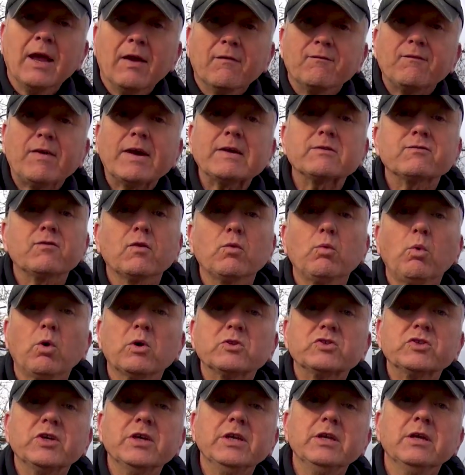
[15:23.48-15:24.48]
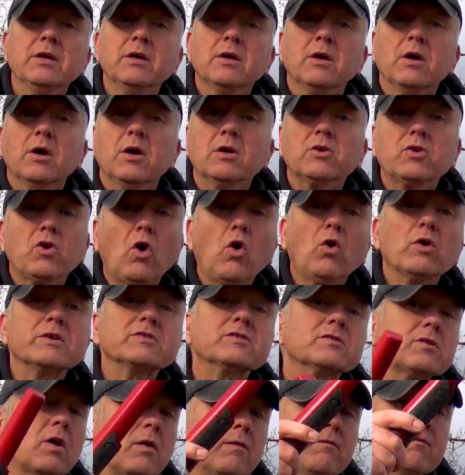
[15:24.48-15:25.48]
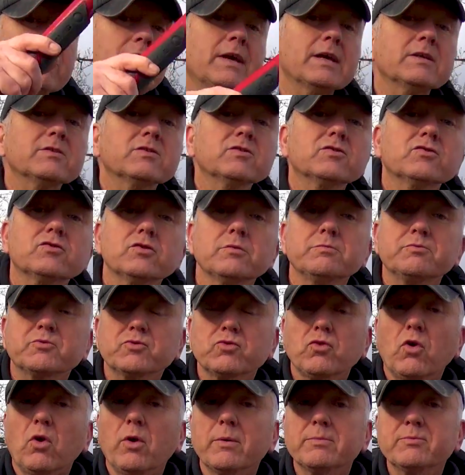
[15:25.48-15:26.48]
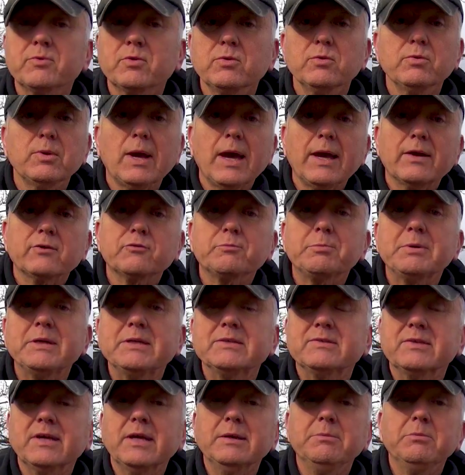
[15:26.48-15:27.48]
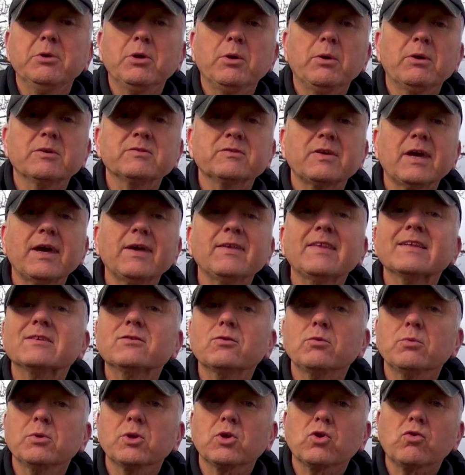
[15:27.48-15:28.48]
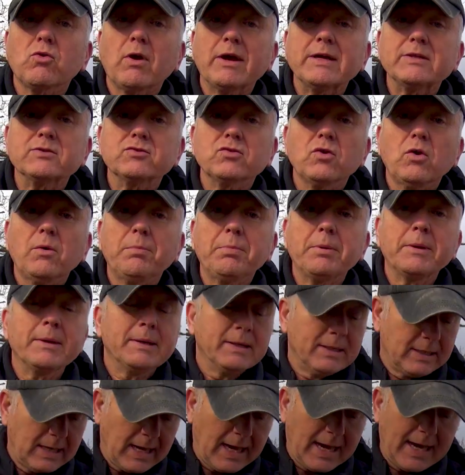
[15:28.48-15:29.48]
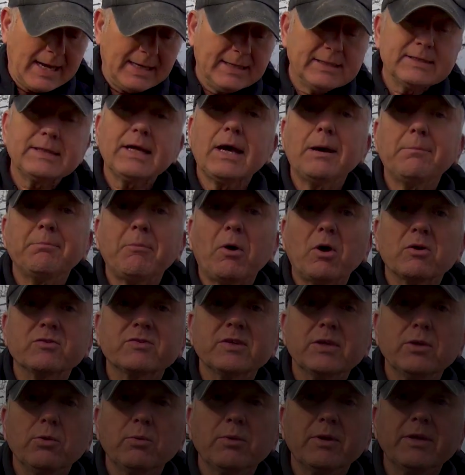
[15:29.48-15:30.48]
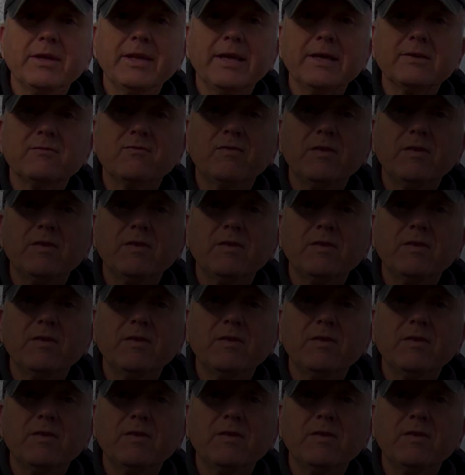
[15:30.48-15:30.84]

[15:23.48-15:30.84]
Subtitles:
thanks for watching. And guys, don't forget to subscribe to XP Team USA. They're doing a great job. And I'll see you on the next